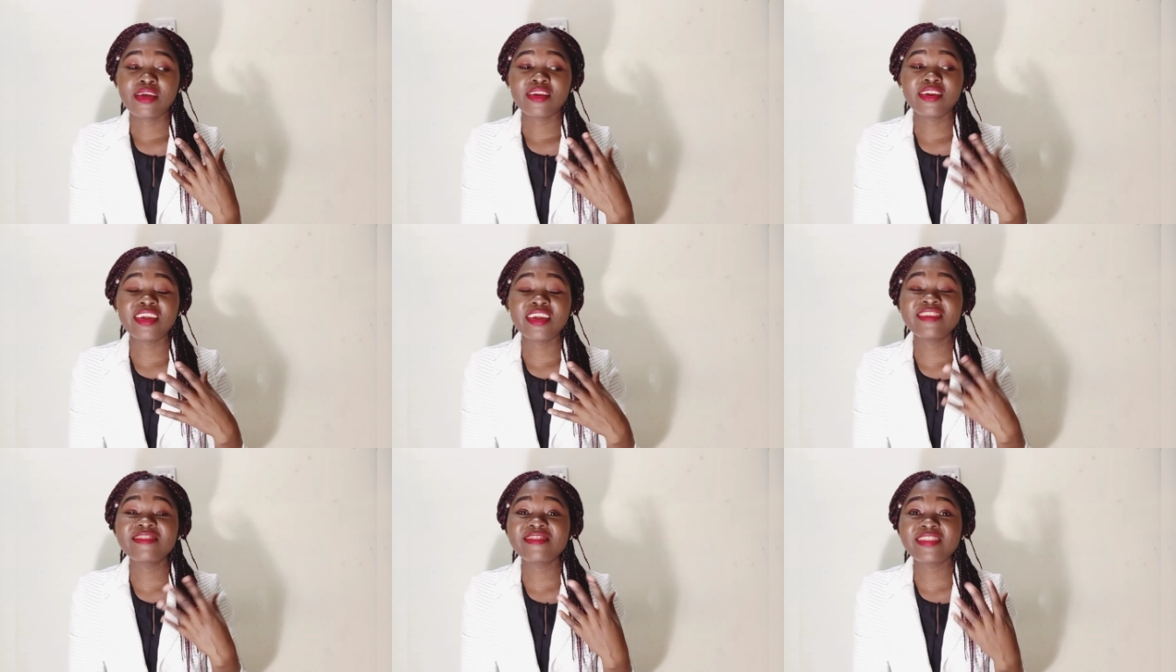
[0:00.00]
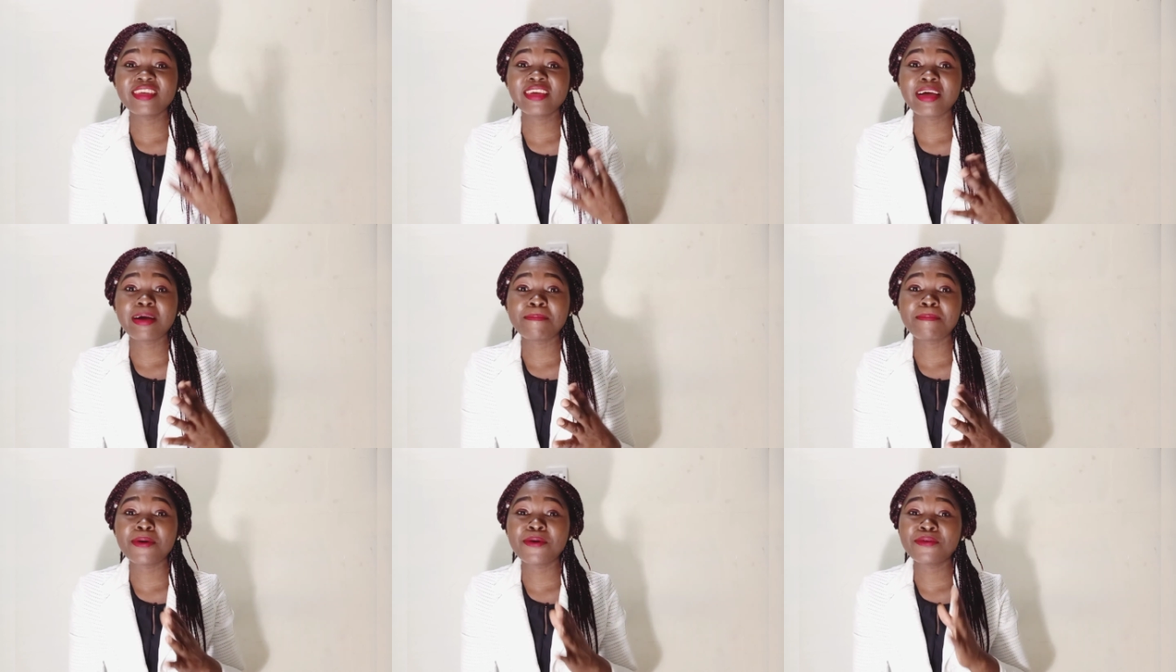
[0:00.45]

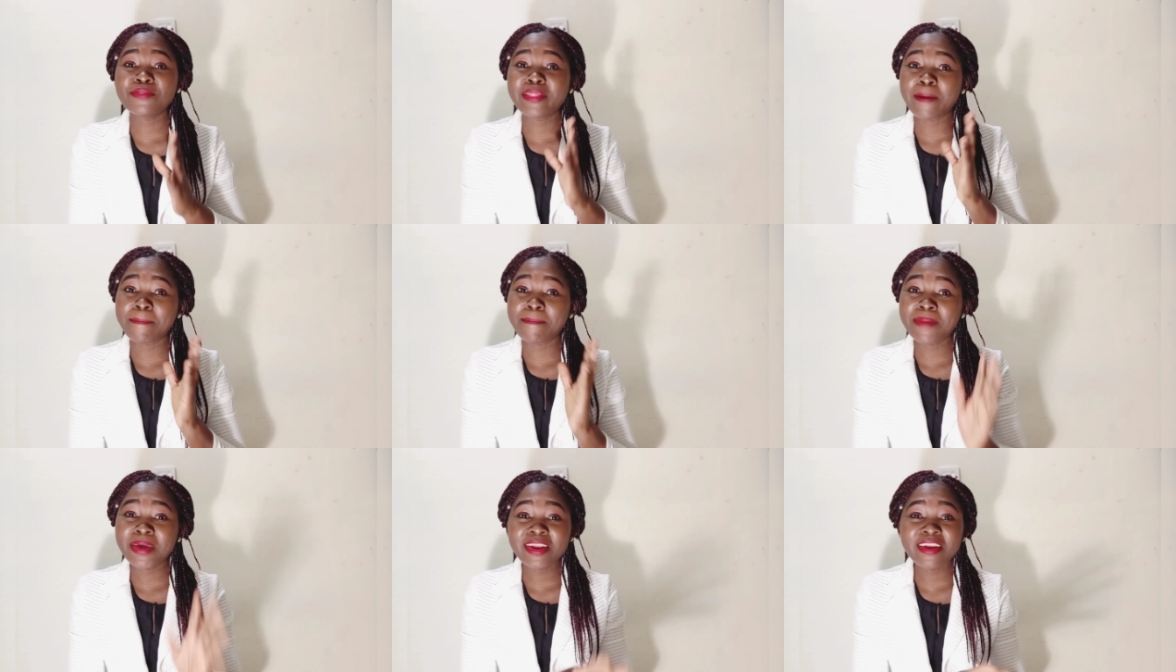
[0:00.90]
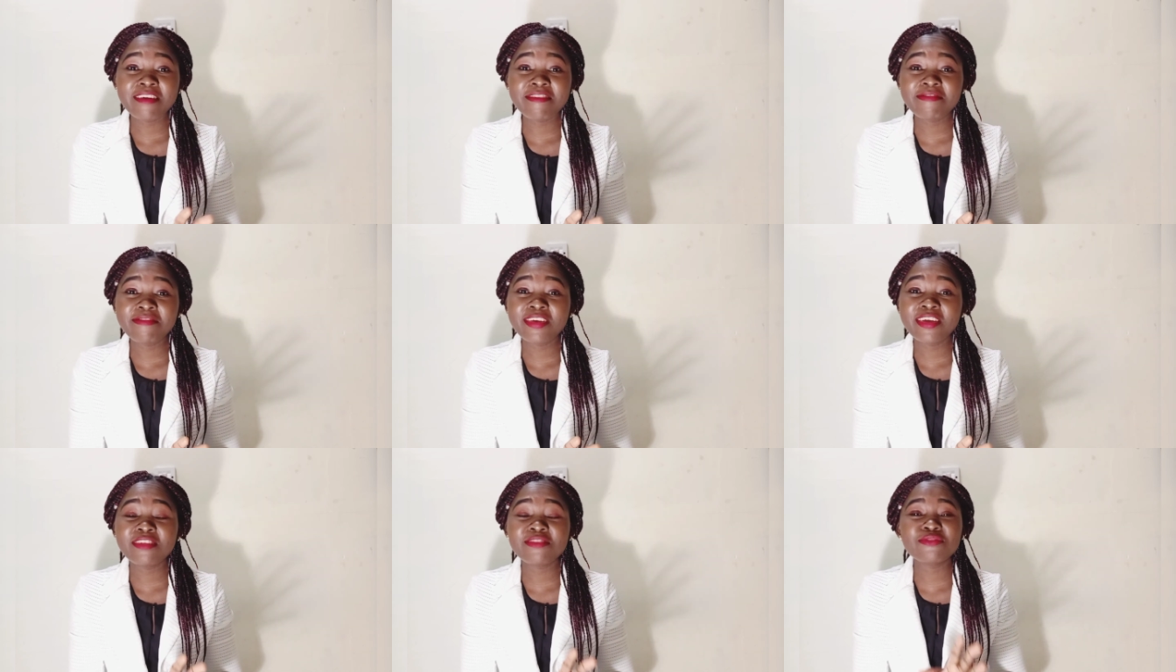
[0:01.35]
the
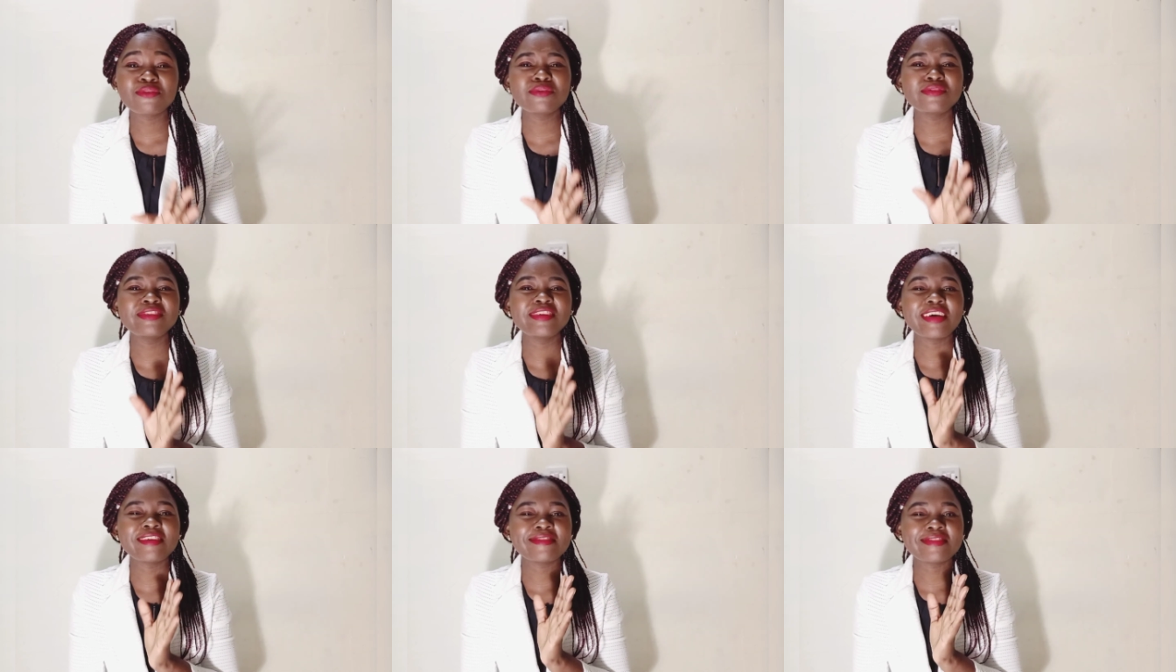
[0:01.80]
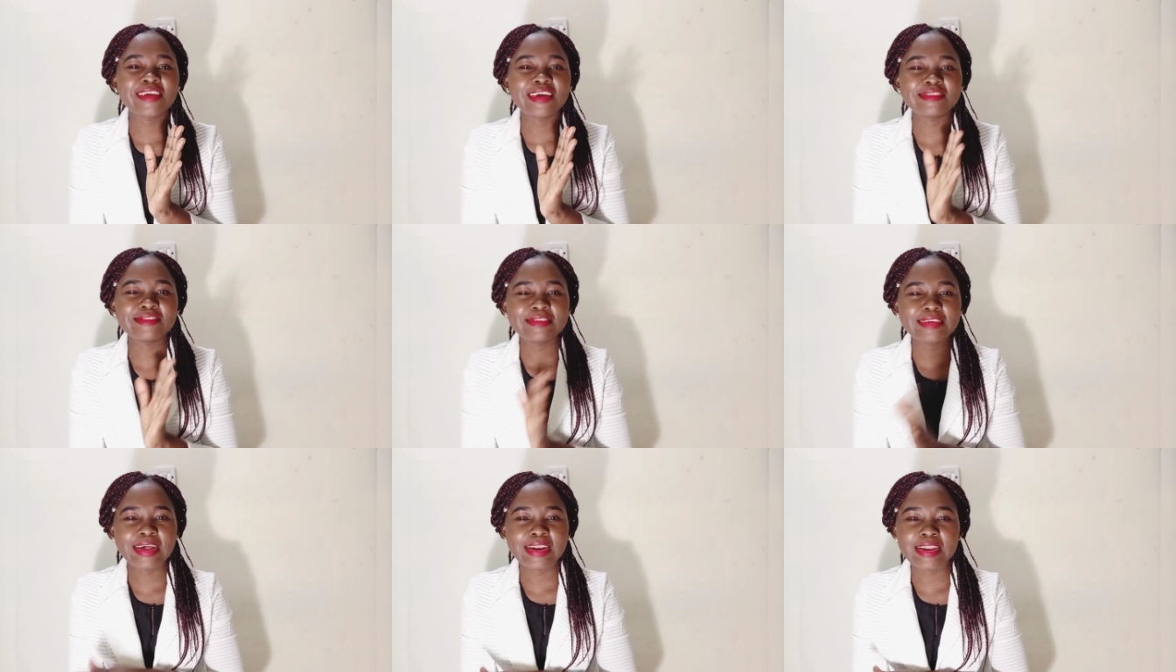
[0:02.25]
benefits, not just the
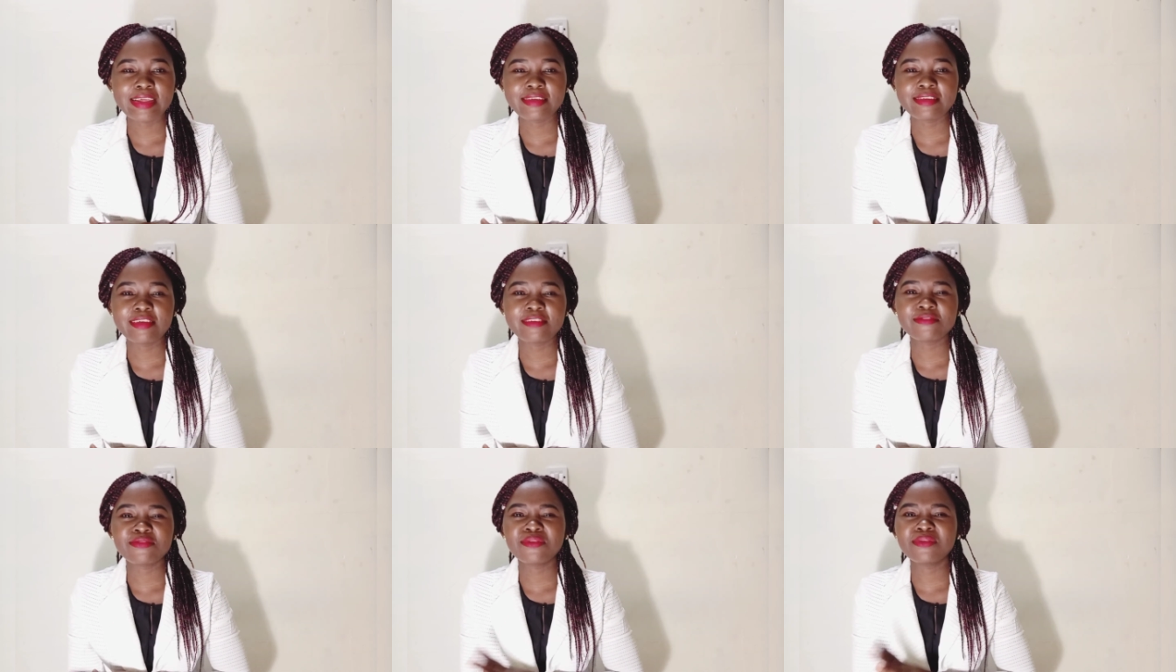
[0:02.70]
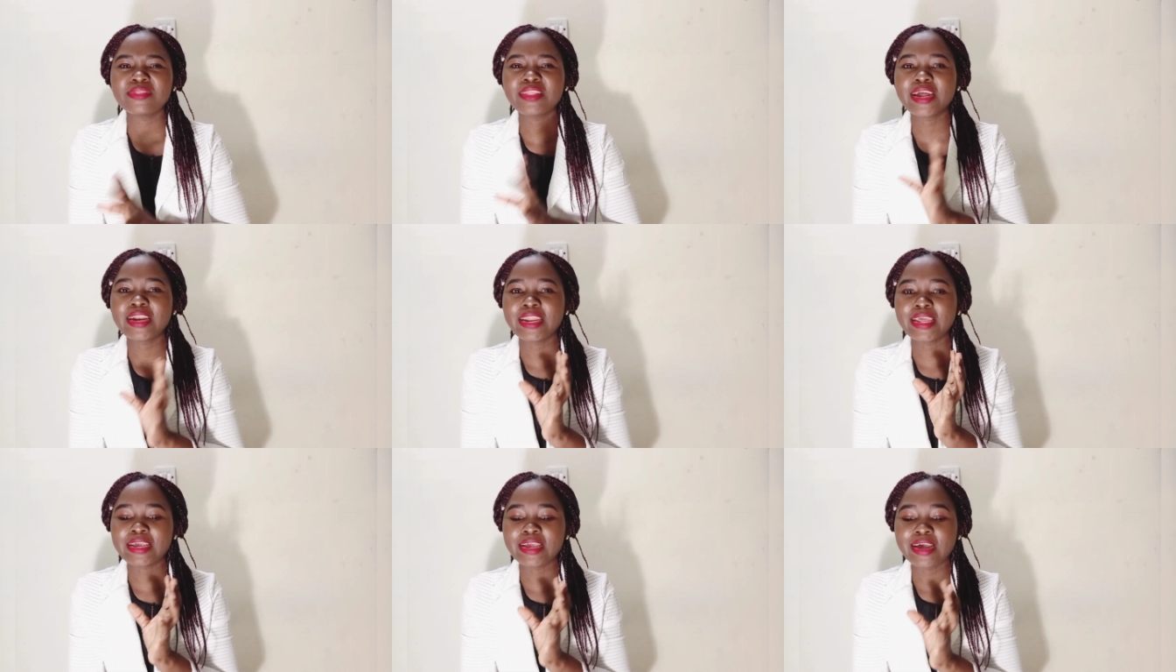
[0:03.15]
challenges, not the
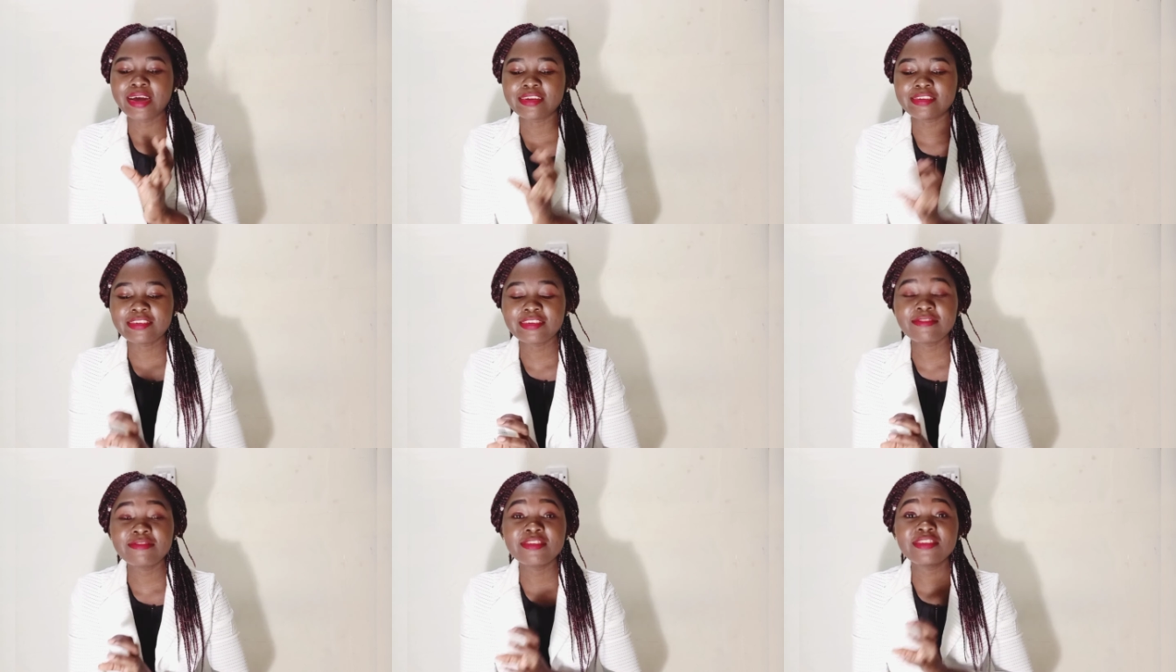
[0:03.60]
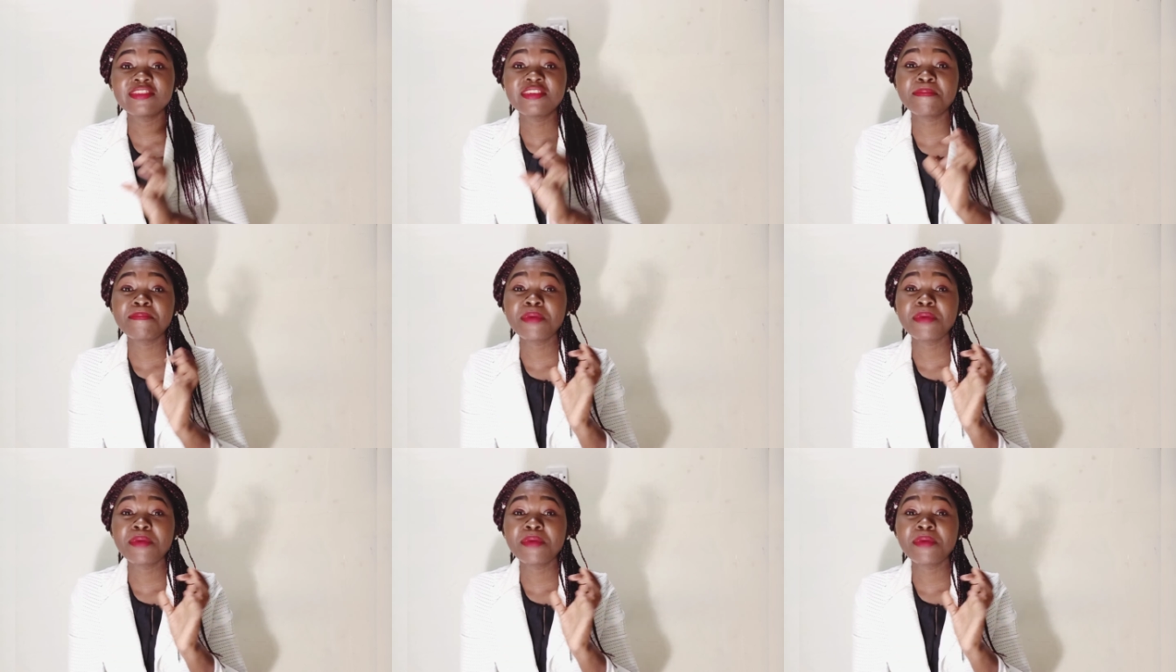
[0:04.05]
negativity.